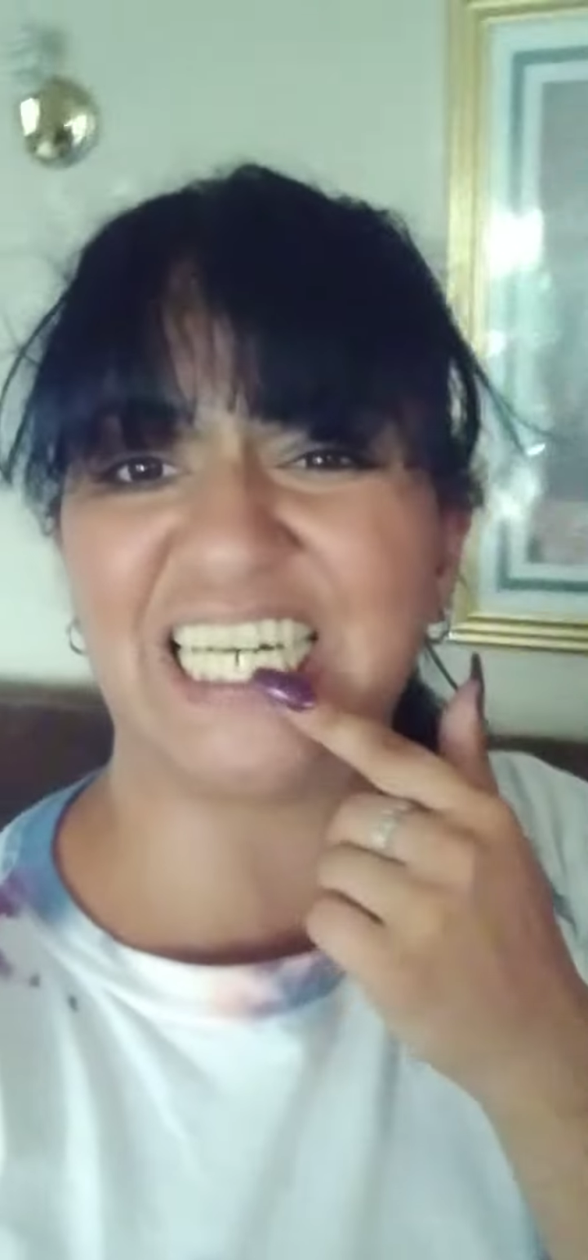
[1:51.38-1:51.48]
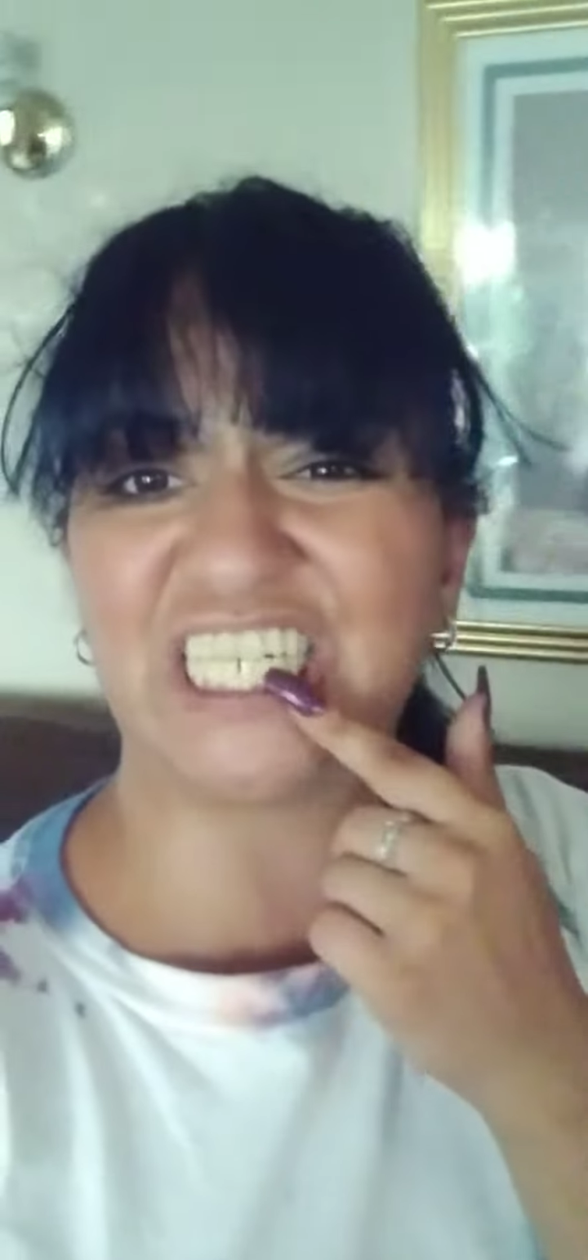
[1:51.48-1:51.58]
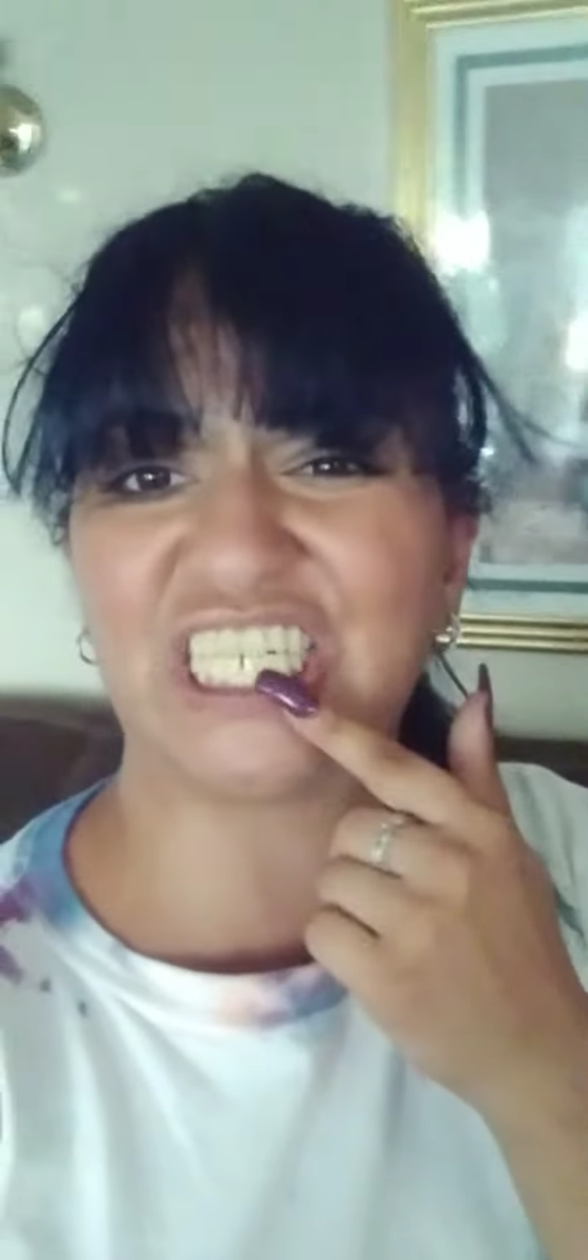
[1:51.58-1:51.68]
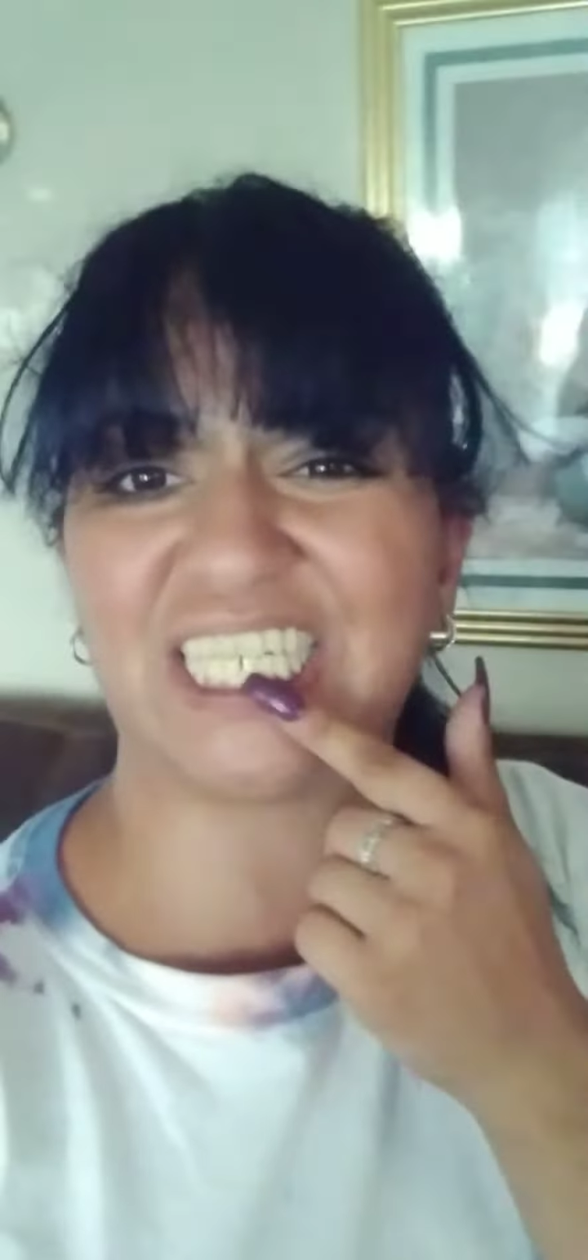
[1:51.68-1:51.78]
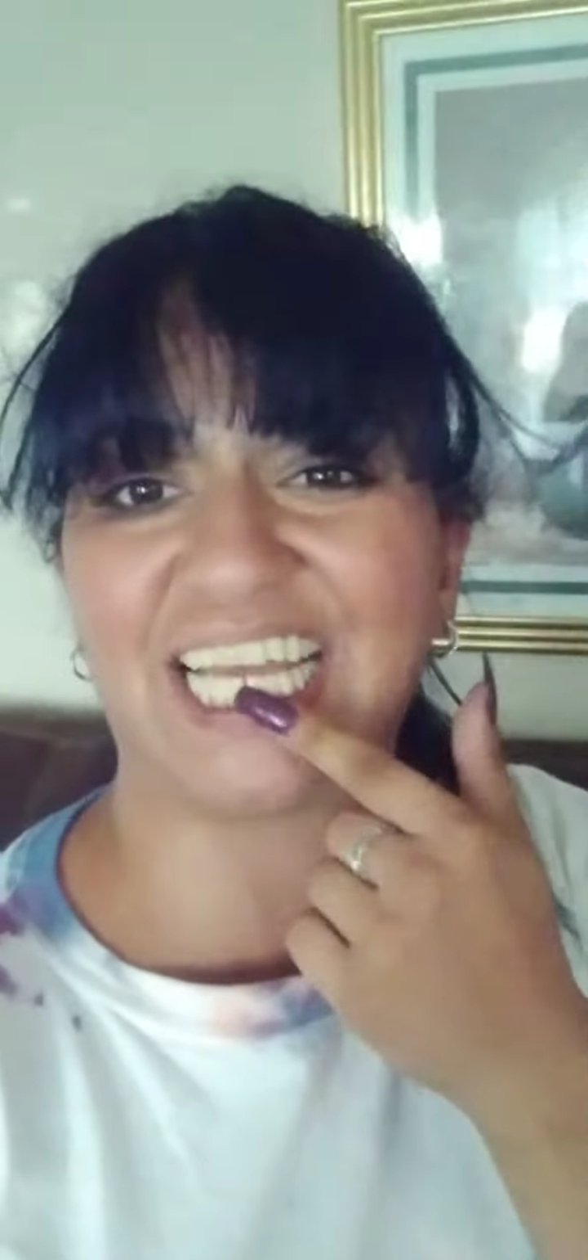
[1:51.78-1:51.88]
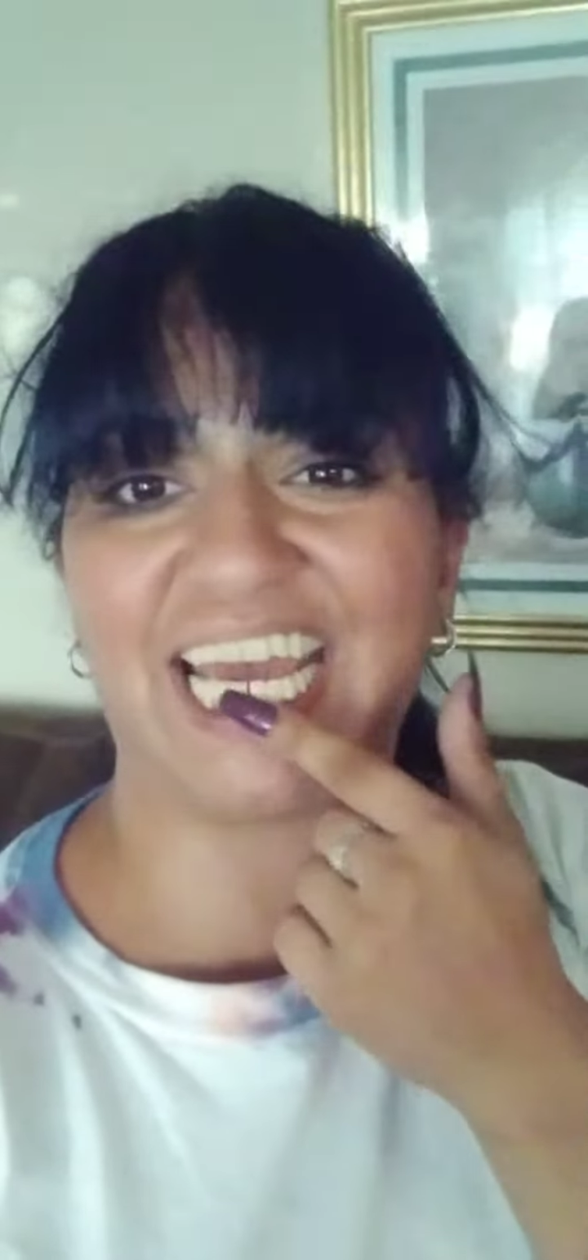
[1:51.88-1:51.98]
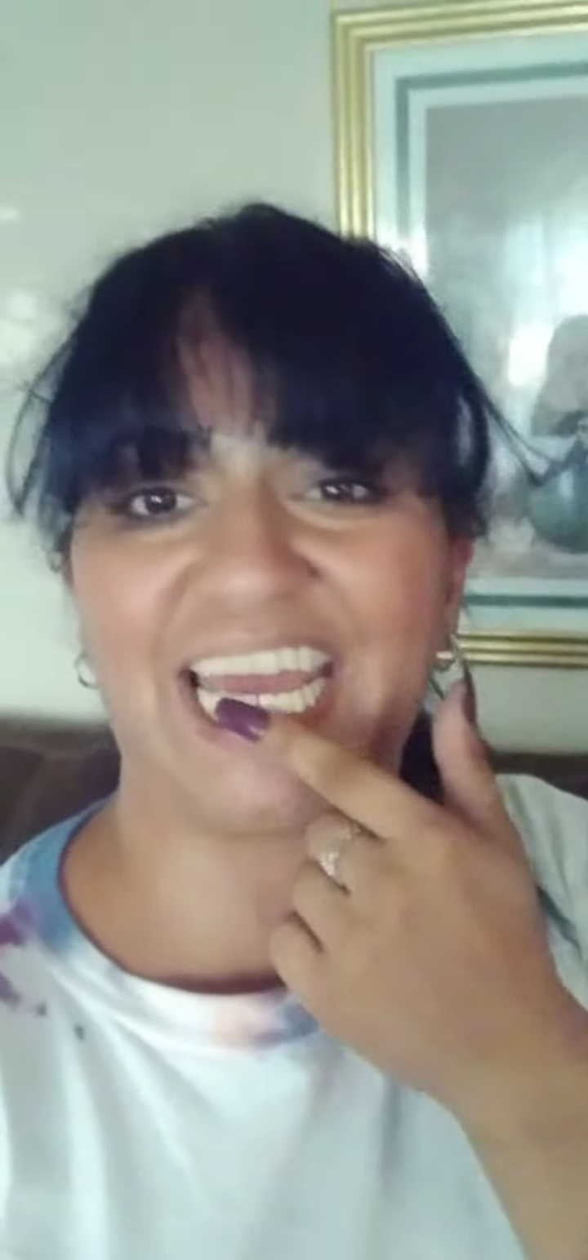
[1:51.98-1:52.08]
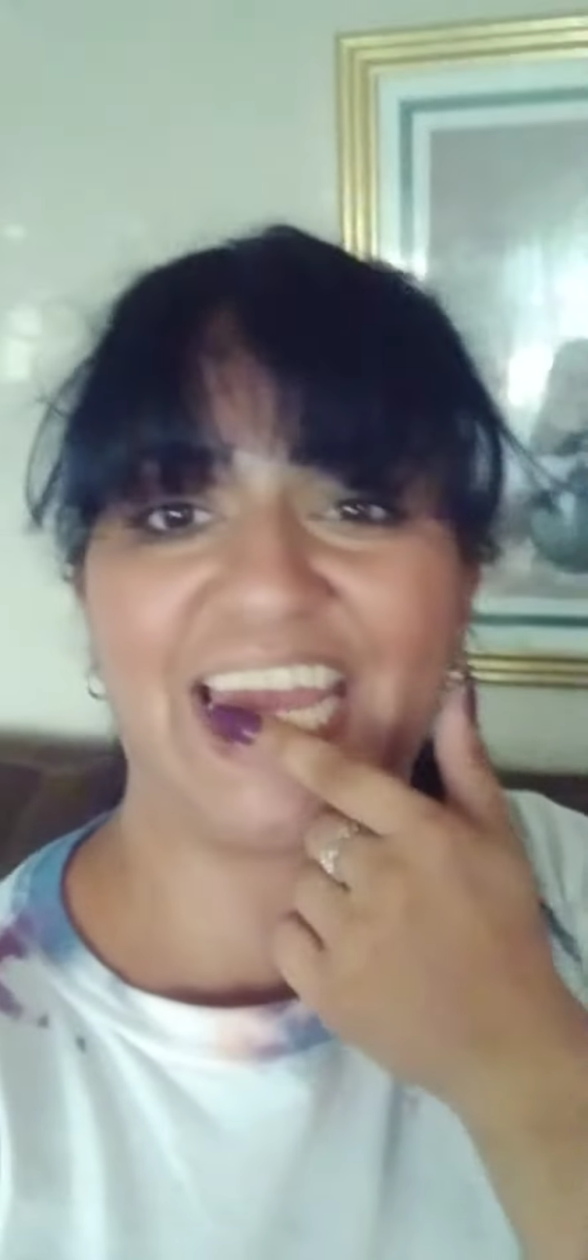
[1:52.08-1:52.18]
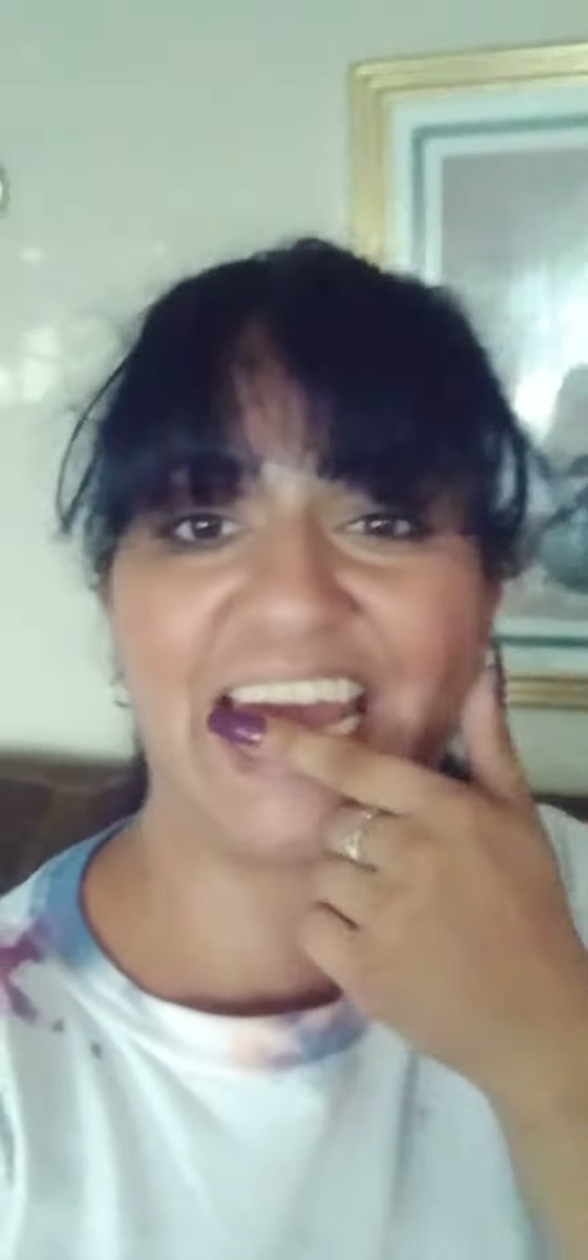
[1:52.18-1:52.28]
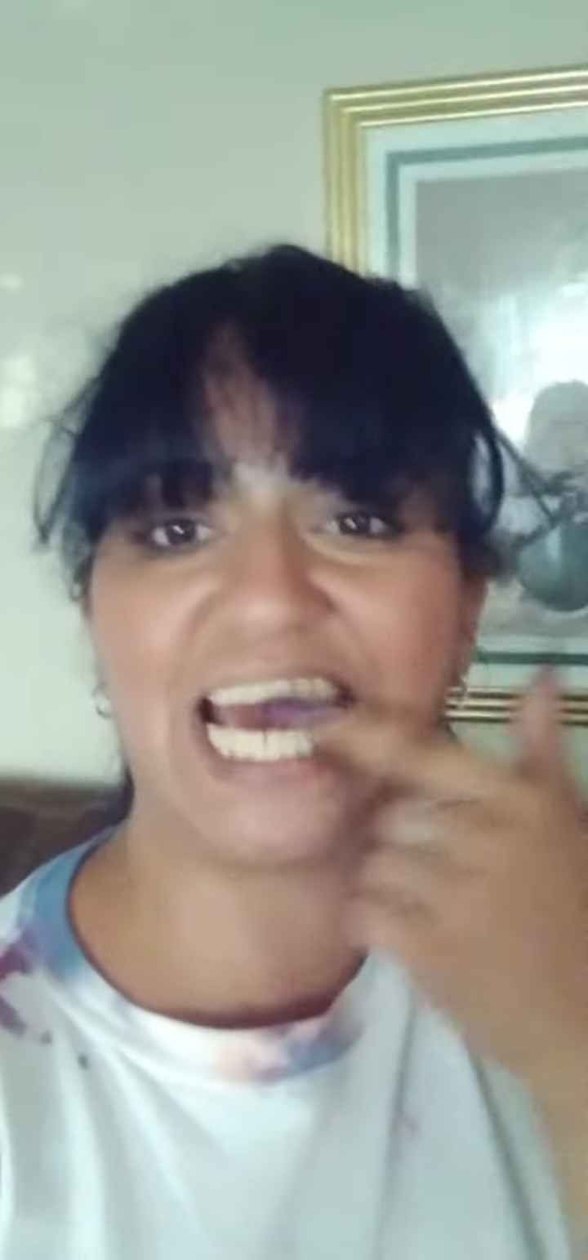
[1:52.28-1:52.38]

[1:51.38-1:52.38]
I just ate